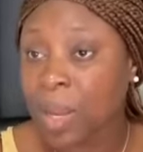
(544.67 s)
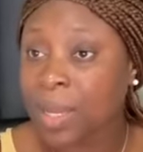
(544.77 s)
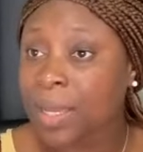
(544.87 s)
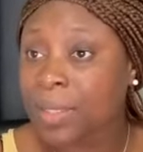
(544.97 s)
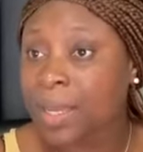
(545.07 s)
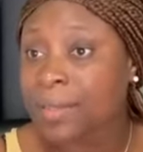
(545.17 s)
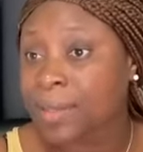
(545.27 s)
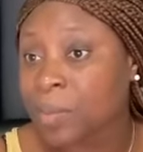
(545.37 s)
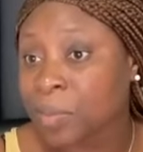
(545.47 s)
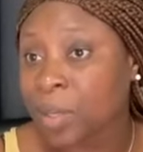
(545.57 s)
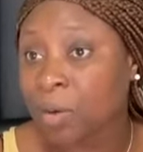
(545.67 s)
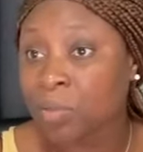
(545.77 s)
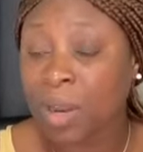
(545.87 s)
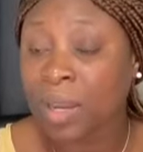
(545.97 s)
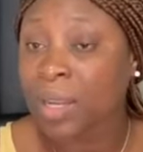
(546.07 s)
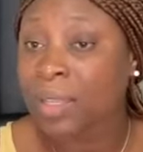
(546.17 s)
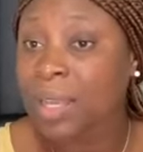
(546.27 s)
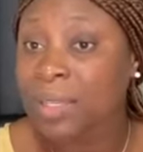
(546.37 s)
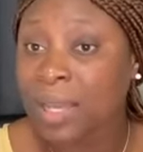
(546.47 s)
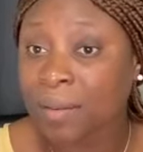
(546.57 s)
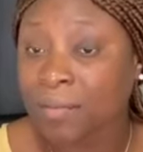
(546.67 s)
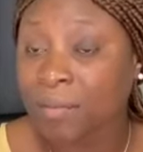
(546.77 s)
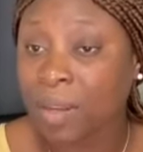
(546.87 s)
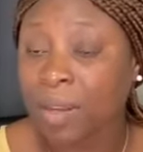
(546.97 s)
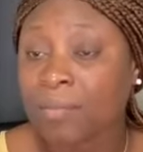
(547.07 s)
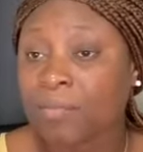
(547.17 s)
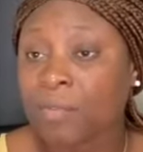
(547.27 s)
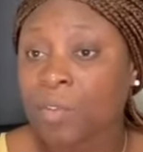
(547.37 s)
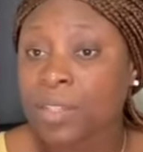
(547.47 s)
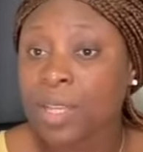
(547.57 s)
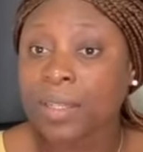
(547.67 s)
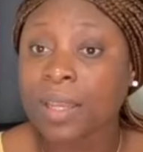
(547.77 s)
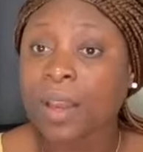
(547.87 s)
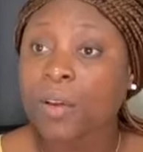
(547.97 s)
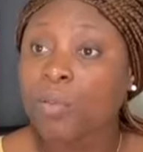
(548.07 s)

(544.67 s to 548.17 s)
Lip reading: Go and get that CPR. Go and get that first aid.